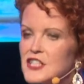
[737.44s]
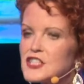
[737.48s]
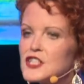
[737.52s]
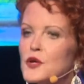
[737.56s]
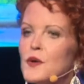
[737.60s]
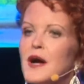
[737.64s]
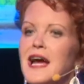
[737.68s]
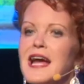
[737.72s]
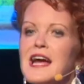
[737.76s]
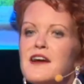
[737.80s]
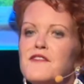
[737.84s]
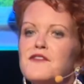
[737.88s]

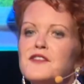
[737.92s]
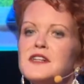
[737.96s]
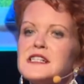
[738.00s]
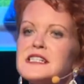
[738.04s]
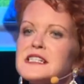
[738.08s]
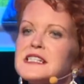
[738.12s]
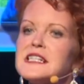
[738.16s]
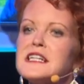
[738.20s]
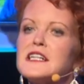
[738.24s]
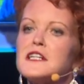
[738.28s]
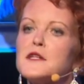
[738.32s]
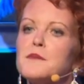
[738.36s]
So every
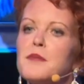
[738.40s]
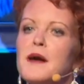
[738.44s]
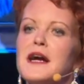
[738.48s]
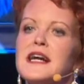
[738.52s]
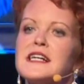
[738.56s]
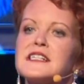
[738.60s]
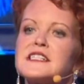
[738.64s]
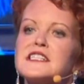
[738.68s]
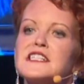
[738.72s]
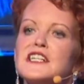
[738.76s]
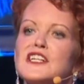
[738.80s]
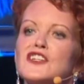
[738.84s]
single
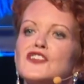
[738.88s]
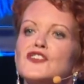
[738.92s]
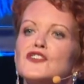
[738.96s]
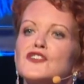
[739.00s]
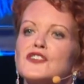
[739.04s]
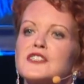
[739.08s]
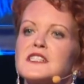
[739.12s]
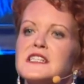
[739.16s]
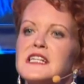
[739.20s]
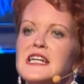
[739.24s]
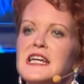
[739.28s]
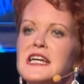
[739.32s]
person in
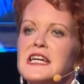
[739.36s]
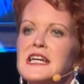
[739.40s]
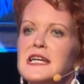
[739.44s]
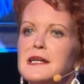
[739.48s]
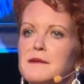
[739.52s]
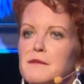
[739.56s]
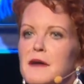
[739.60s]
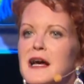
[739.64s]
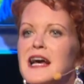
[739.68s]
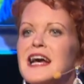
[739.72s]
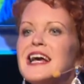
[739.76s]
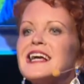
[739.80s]
your
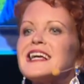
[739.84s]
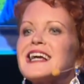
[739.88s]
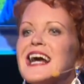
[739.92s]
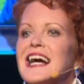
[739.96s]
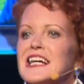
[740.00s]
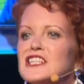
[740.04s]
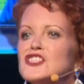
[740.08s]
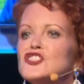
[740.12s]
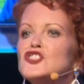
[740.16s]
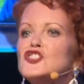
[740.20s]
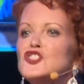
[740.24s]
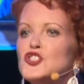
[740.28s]
team
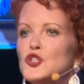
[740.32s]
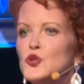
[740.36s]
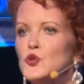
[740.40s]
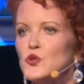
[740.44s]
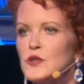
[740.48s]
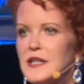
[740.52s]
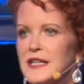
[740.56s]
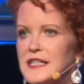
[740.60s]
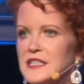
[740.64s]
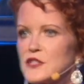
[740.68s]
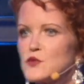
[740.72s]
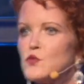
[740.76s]
can do
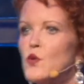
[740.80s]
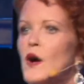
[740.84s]
this,